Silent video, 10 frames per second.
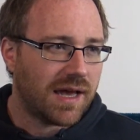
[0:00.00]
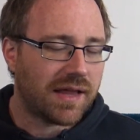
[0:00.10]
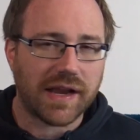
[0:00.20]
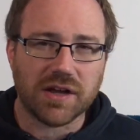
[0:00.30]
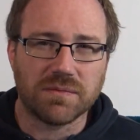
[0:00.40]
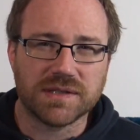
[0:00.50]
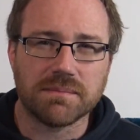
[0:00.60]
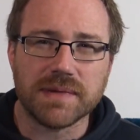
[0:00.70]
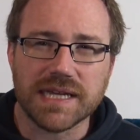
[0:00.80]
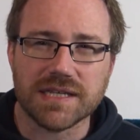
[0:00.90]
And then I come to
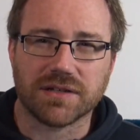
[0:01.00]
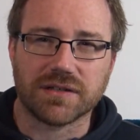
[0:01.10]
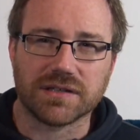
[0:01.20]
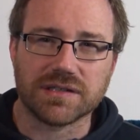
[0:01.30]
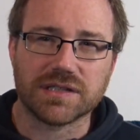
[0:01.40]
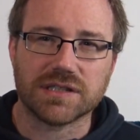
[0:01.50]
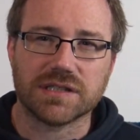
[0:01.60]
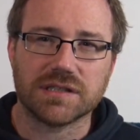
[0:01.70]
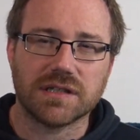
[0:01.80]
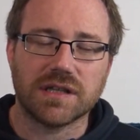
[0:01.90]

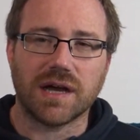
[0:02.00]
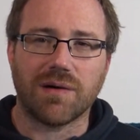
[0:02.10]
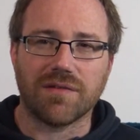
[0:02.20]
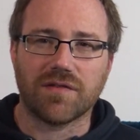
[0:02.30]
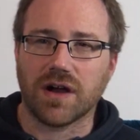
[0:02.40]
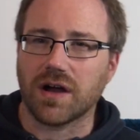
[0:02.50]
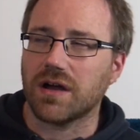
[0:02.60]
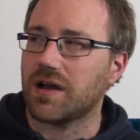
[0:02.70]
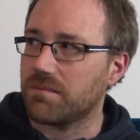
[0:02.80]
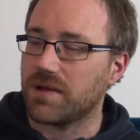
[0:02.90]
measles. Now I've
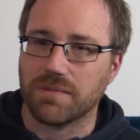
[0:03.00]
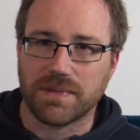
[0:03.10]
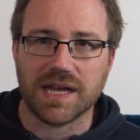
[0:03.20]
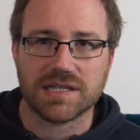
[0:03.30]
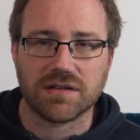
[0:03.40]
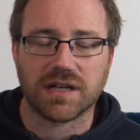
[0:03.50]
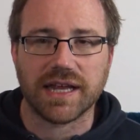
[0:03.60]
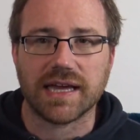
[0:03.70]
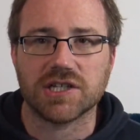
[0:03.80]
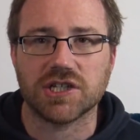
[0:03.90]
got a personal
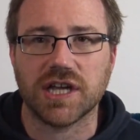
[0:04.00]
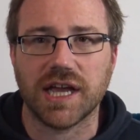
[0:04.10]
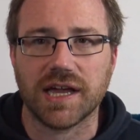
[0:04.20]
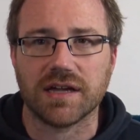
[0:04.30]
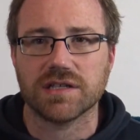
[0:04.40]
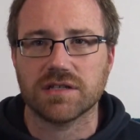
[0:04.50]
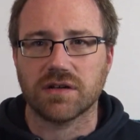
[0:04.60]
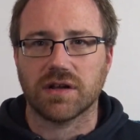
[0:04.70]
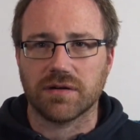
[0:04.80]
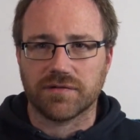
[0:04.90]
connection here, because I
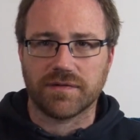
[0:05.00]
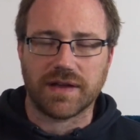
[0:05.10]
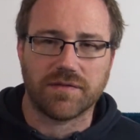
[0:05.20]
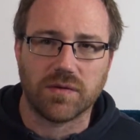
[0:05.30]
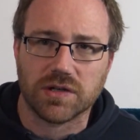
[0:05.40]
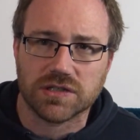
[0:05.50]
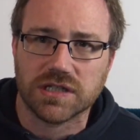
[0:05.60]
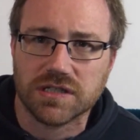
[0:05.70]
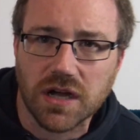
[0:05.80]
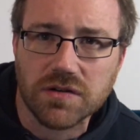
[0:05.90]
don't know if everyone watching
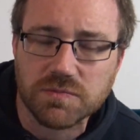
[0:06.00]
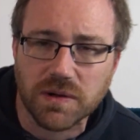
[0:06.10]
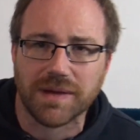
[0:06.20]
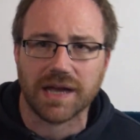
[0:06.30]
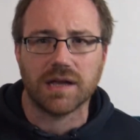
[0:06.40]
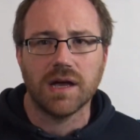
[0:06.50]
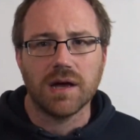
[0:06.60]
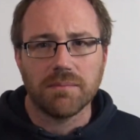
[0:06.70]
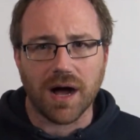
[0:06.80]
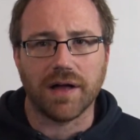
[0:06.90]
this knows, but my
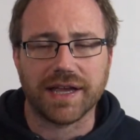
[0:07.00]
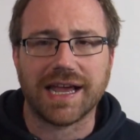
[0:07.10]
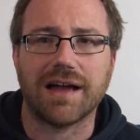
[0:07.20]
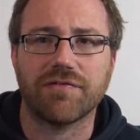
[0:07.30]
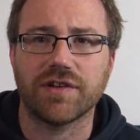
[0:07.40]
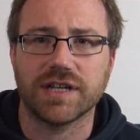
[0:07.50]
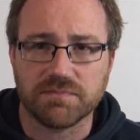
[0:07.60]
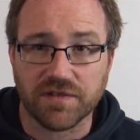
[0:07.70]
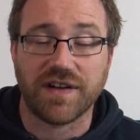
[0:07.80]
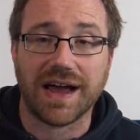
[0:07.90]
partner Catherine is
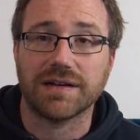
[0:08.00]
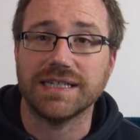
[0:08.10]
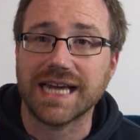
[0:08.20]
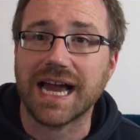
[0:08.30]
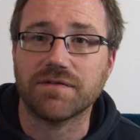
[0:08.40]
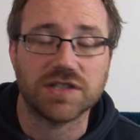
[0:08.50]
profoundly deaf.